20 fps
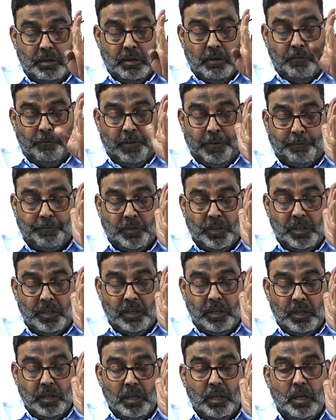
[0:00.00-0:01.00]
Fifth,
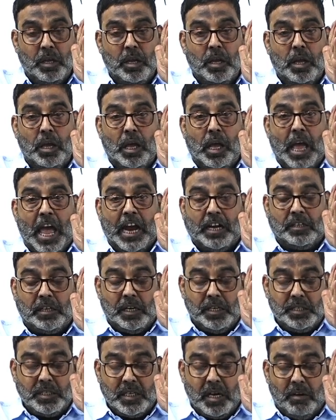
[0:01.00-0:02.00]
actor
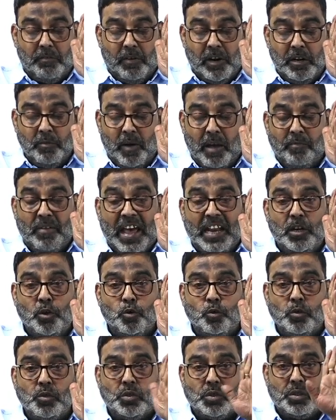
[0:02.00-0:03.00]
is governed by
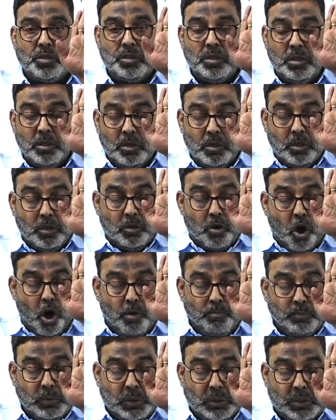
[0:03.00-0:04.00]
values,
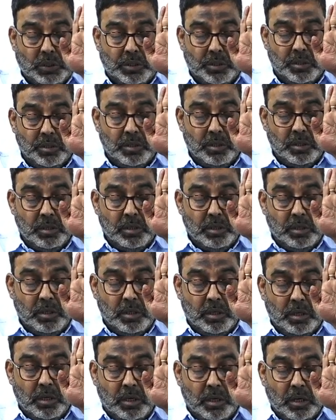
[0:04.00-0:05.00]
norms,
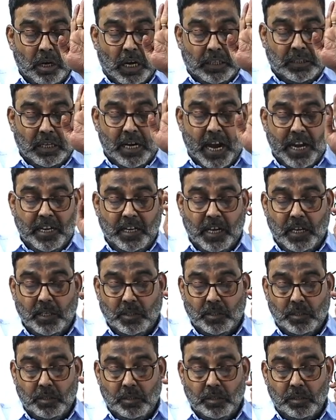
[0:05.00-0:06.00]
other
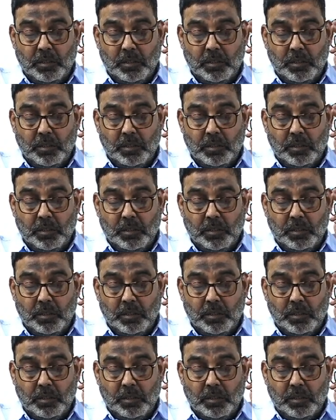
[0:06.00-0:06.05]
ideas.